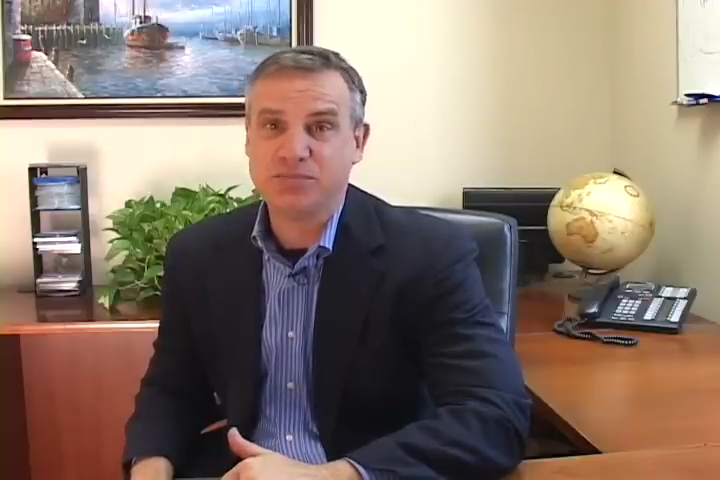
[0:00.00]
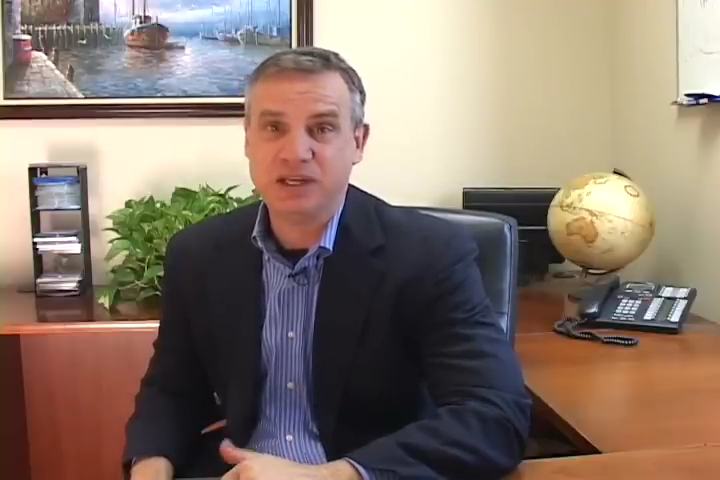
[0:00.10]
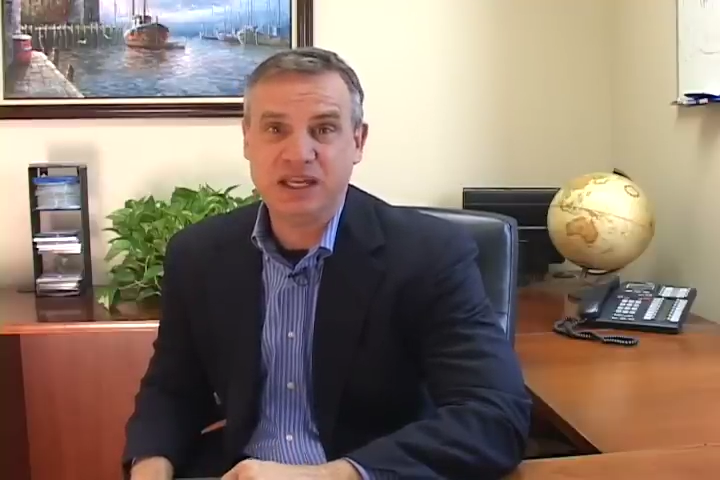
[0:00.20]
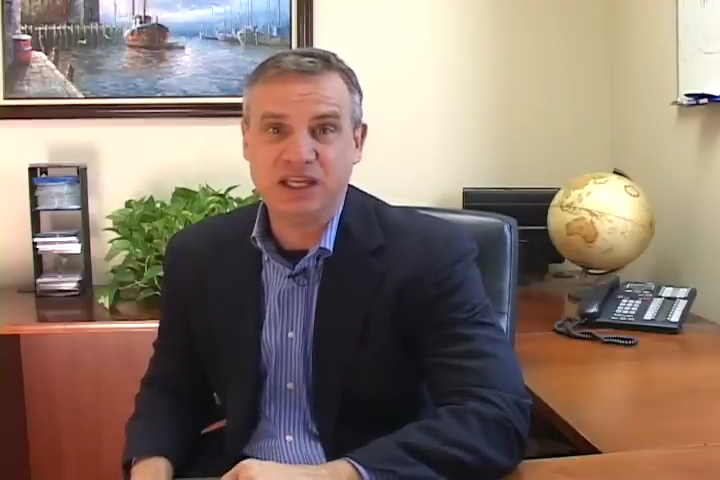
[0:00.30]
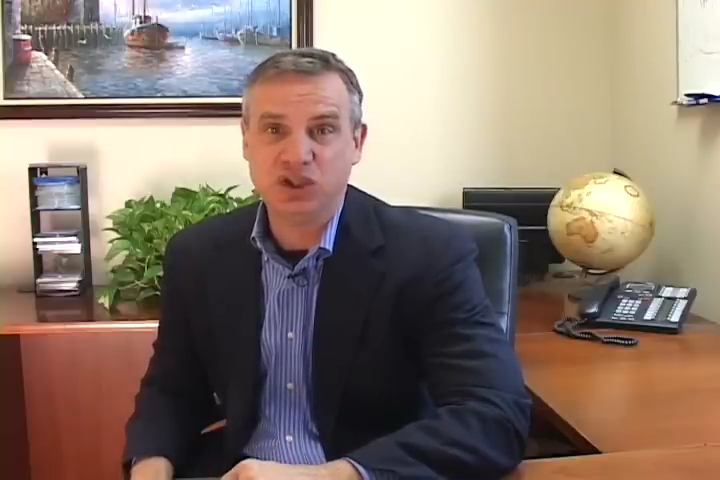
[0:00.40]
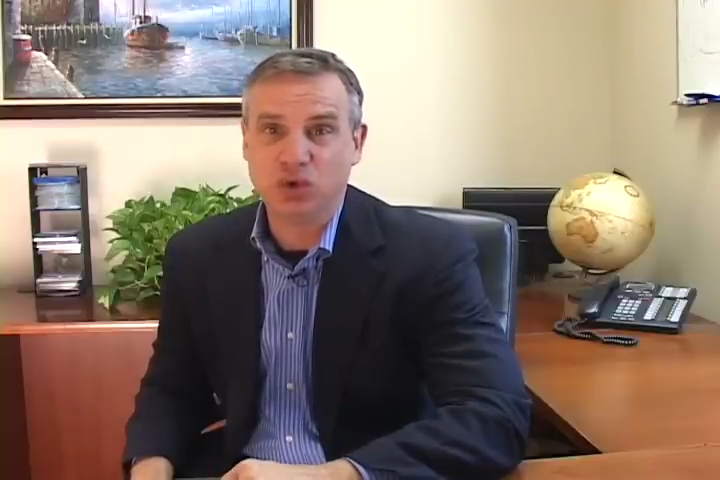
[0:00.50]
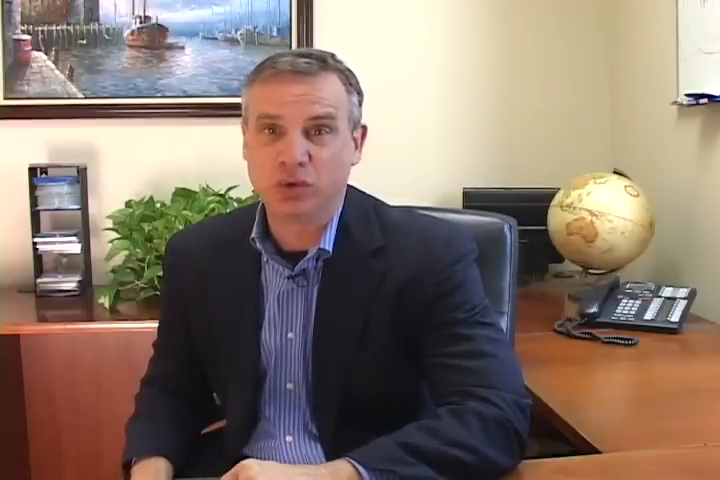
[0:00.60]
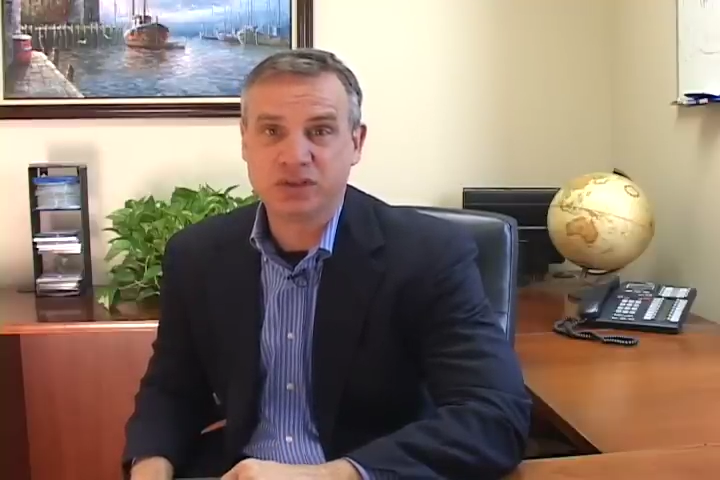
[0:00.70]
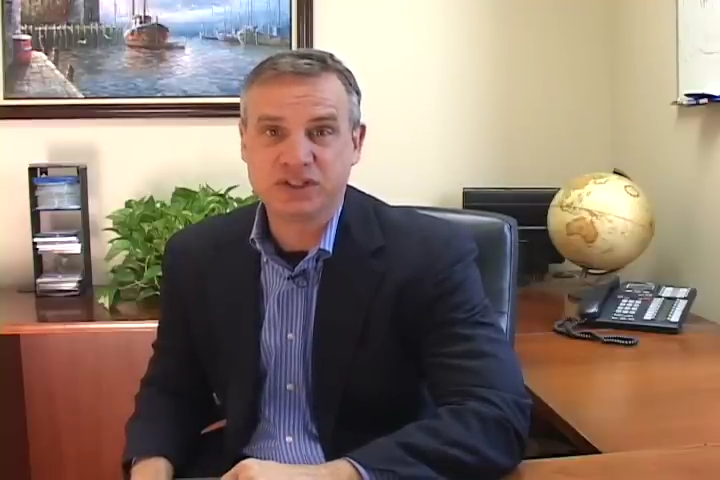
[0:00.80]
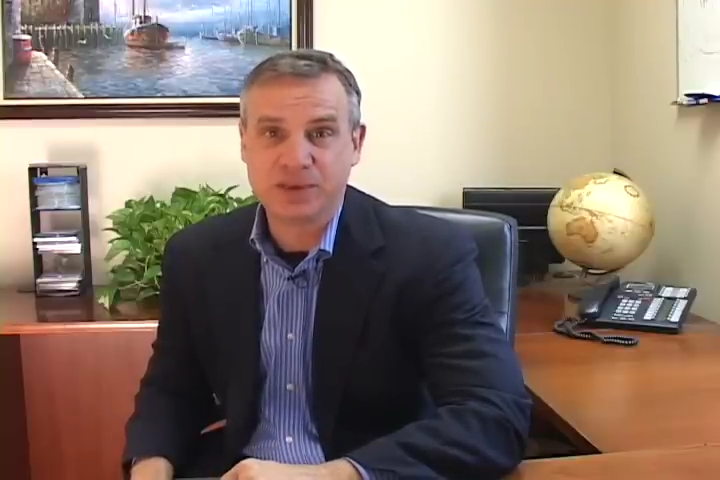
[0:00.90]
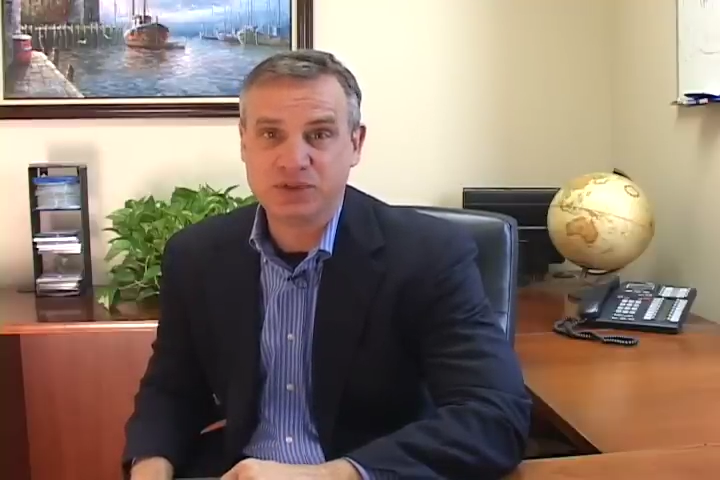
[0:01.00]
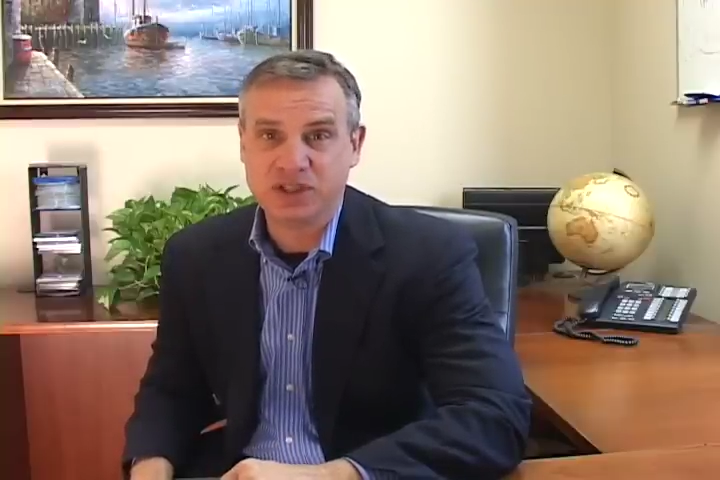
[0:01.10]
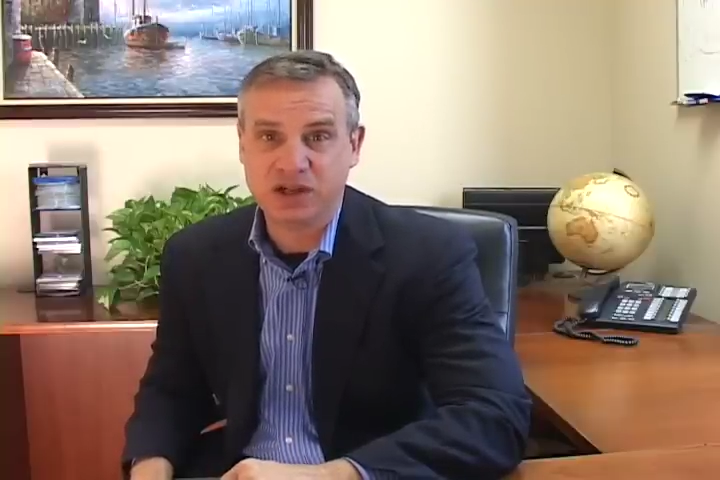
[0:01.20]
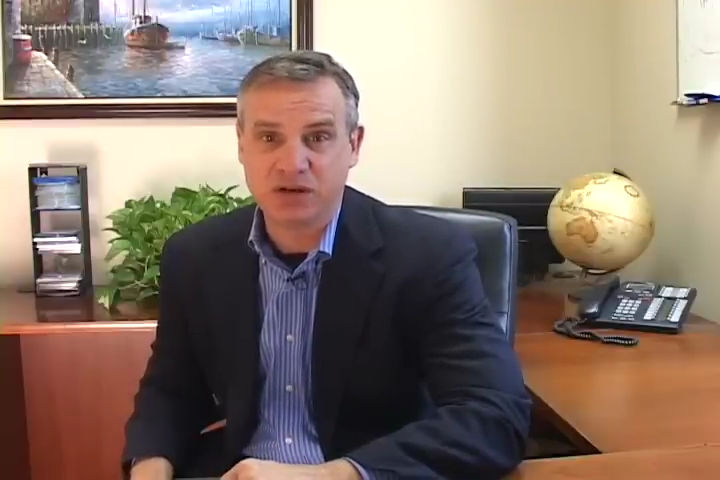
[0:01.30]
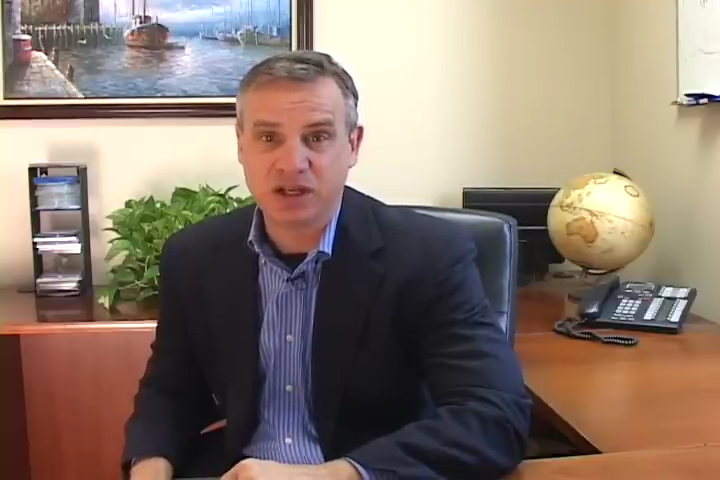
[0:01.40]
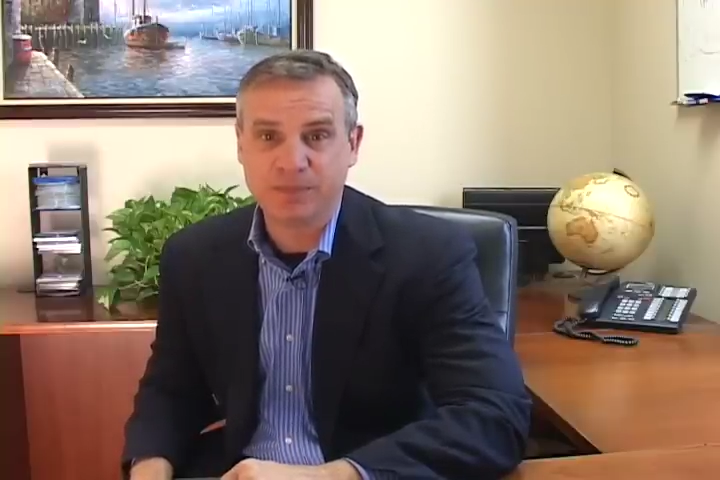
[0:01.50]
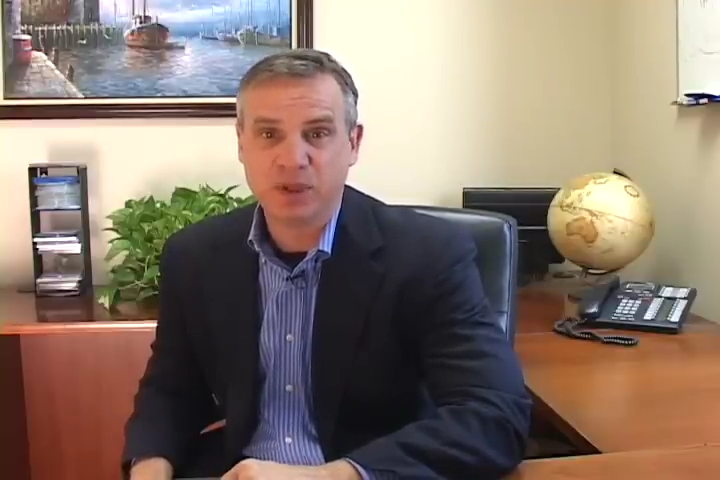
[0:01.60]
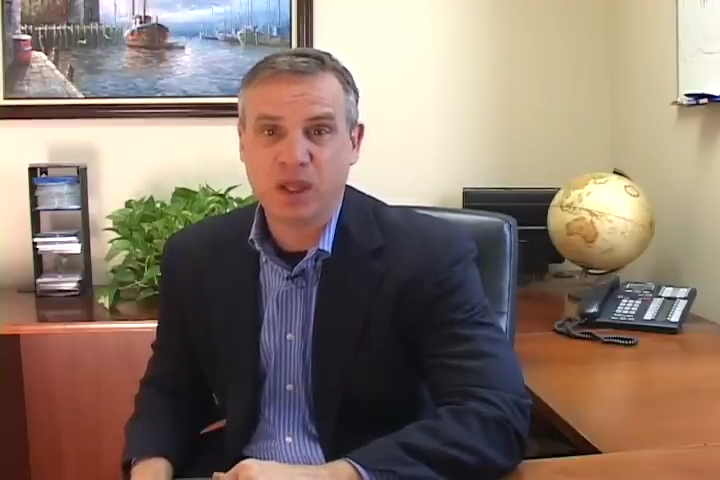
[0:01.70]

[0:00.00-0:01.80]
being in your reception area.